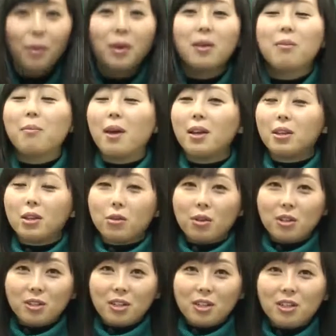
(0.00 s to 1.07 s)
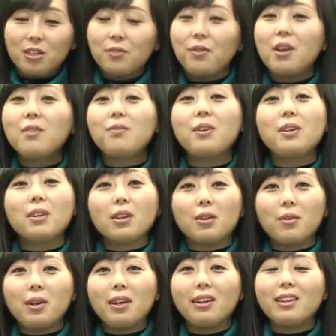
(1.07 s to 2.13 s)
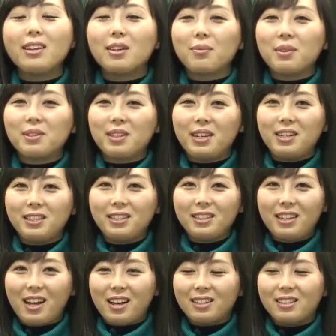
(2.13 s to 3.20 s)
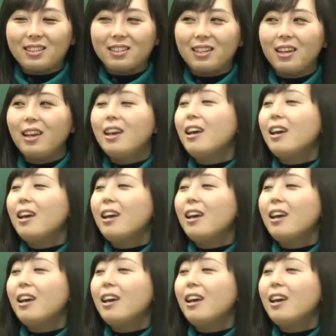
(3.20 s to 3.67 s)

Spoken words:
Welcome back to Christine's Fun Korean Conversation class.